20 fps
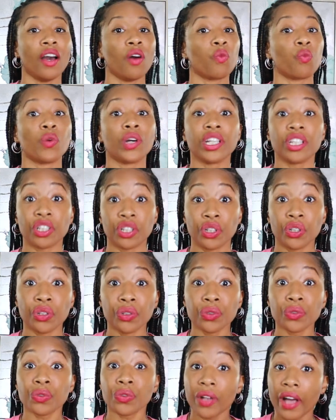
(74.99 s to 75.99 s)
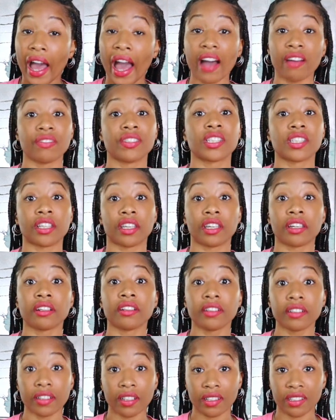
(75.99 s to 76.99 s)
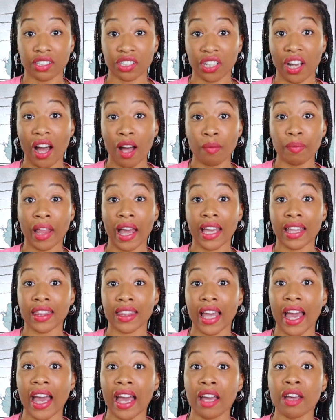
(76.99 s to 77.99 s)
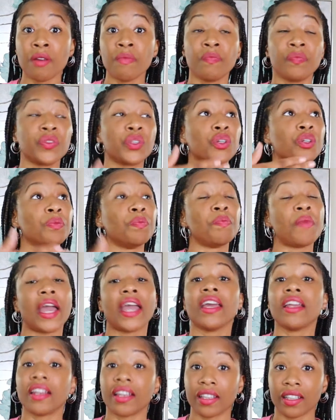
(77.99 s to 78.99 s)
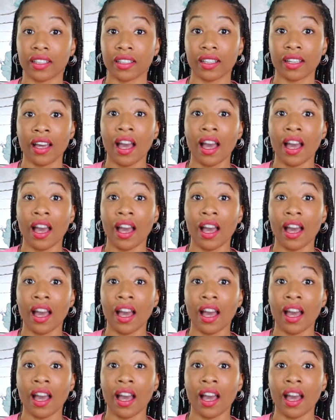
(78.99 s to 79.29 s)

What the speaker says: When you have secured a job like that, you're made it.